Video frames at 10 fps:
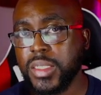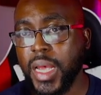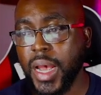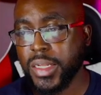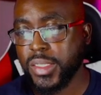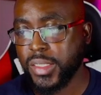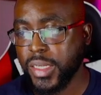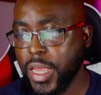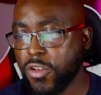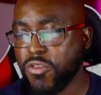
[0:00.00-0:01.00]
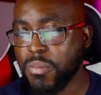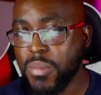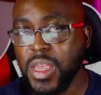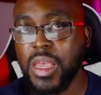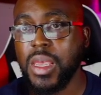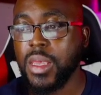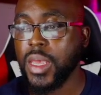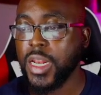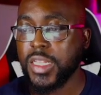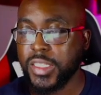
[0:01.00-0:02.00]
that save me
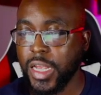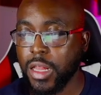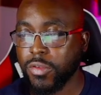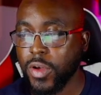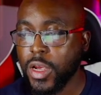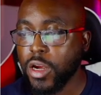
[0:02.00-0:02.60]
in itself?